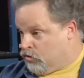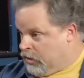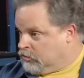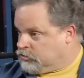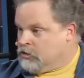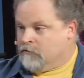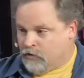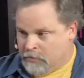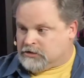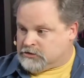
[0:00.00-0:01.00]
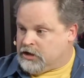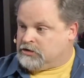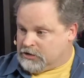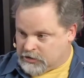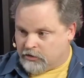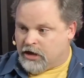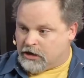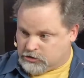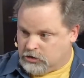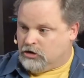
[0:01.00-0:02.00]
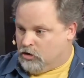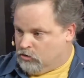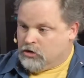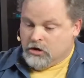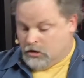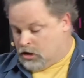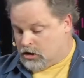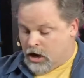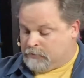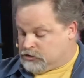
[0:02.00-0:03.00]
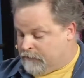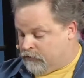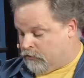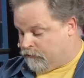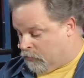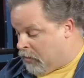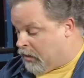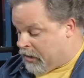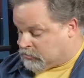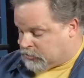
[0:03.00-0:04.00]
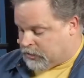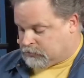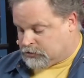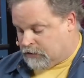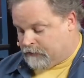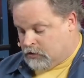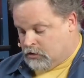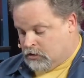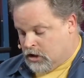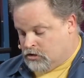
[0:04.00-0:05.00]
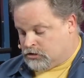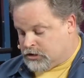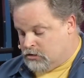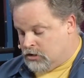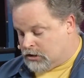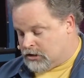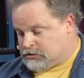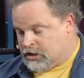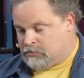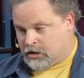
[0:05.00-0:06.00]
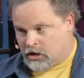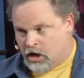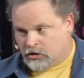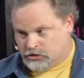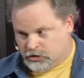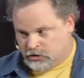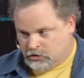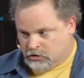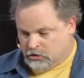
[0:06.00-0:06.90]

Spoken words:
grids for big cities. That's how they actually, compensate for brownouts, that type of stuff. And you're saying you got that same technology